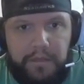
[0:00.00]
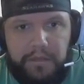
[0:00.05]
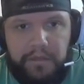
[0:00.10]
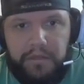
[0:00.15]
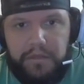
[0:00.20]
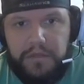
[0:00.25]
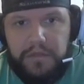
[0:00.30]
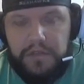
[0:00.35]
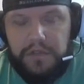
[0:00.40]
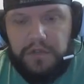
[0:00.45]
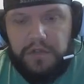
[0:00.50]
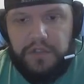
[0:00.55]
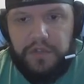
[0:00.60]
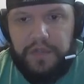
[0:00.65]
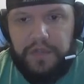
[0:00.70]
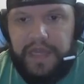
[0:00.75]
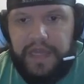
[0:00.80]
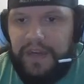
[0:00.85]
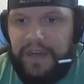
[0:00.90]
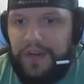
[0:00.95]
So do
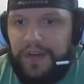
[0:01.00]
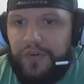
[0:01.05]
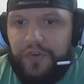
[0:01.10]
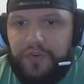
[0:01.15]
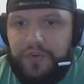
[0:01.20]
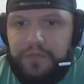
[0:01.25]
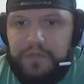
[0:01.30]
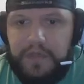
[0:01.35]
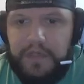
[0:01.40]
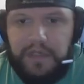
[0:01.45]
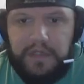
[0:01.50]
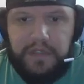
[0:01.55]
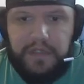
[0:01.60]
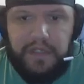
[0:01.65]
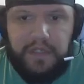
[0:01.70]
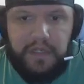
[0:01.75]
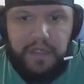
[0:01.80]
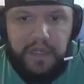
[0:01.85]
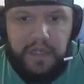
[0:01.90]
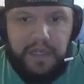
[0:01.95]
that in a group because
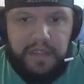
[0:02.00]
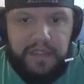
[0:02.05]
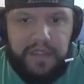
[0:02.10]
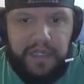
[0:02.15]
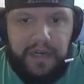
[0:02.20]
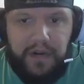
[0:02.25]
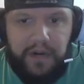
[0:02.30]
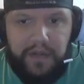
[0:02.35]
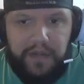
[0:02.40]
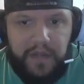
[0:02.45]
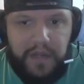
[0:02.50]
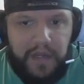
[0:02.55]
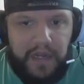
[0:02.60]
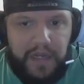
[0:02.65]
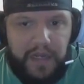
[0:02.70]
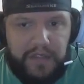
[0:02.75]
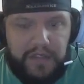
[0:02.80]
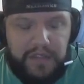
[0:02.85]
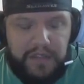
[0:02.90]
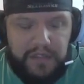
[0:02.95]
it cuts down on the
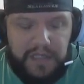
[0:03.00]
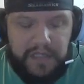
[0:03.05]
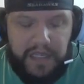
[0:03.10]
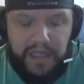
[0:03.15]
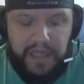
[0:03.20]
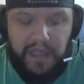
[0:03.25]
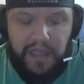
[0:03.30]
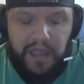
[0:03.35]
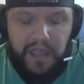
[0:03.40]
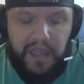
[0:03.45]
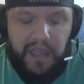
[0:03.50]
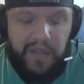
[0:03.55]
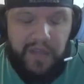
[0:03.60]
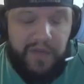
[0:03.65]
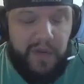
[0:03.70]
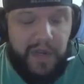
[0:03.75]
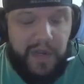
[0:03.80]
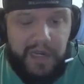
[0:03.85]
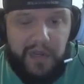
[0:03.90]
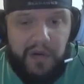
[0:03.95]
cost. Because like if
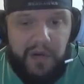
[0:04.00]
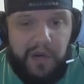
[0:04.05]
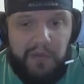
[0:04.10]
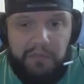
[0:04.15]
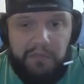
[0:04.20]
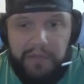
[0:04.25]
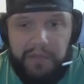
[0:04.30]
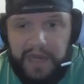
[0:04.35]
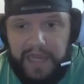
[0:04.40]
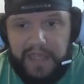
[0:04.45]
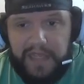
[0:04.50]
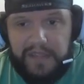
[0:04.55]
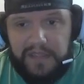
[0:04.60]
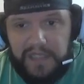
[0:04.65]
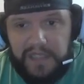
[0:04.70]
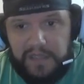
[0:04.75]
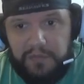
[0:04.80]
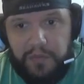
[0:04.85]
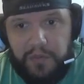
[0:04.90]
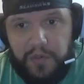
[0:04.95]
you had to go out and buy
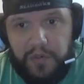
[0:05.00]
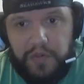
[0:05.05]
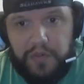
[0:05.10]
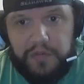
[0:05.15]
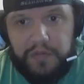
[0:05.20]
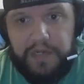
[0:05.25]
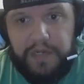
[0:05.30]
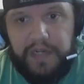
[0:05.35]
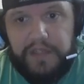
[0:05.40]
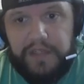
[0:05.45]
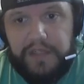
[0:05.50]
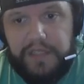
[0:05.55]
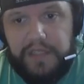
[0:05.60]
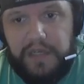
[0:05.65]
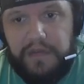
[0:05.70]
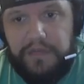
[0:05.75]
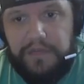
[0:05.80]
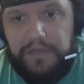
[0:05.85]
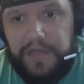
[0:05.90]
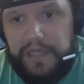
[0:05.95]
6 portals by
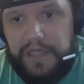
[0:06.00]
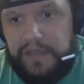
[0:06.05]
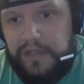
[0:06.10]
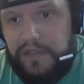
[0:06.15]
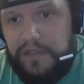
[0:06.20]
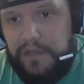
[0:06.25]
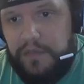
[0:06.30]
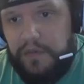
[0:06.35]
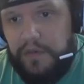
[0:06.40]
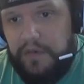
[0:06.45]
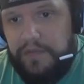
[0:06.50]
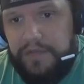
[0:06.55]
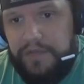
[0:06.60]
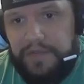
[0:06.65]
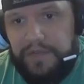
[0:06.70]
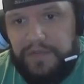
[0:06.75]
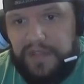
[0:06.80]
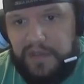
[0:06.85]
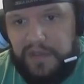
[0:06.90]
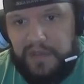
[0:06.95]
yourself, that's
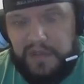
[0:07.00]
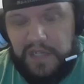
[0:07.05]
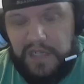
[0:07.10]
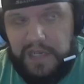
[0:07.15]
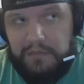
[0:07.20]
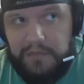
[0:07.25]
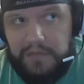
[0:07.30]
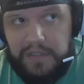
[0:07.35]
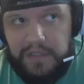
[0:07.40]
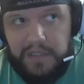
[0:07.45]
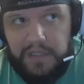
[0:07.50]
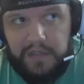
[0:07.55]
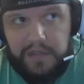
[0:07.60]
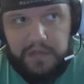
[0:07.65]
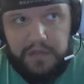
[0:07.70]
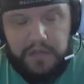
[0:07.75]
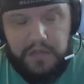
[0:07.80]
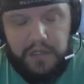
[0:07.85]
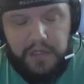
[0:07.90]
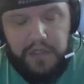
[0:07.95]
250 times
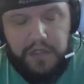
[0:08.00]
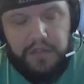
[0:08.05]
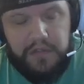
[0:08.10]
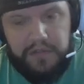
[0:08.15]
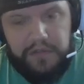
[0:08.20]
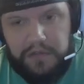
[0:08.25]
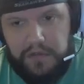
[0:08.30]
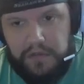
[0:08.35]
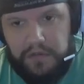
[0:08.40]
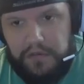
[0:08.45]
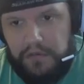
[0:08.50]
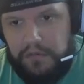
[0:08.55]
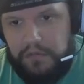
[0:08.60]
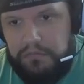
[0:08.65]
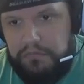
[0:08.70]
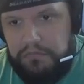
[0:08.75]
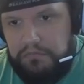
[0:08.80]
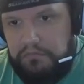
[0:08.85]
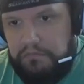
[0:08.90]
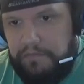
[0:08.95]
6, so
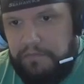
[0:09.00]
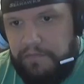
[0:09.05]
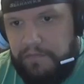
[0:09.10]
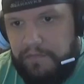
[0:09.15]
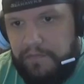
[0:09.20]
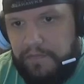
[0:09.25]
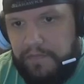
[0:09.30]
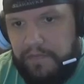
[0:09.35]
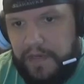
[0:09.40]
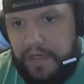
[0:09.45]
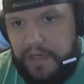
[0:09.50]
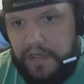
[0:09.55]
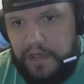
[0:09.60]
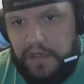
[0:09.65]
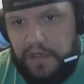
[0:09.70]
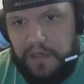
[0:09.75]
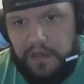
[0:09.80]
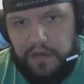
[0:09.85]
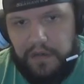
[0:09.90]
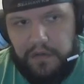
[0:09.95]

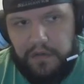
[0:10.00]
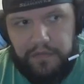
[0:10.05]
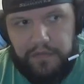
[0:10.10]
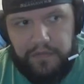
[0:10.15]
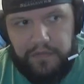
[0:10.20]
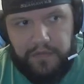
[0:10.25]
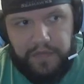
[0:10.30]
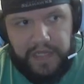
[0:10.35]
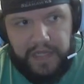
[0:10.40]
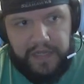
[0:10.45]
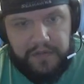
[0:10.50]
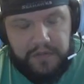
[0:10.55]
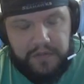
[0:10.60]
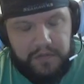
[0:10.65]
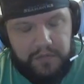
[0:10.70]
5,000,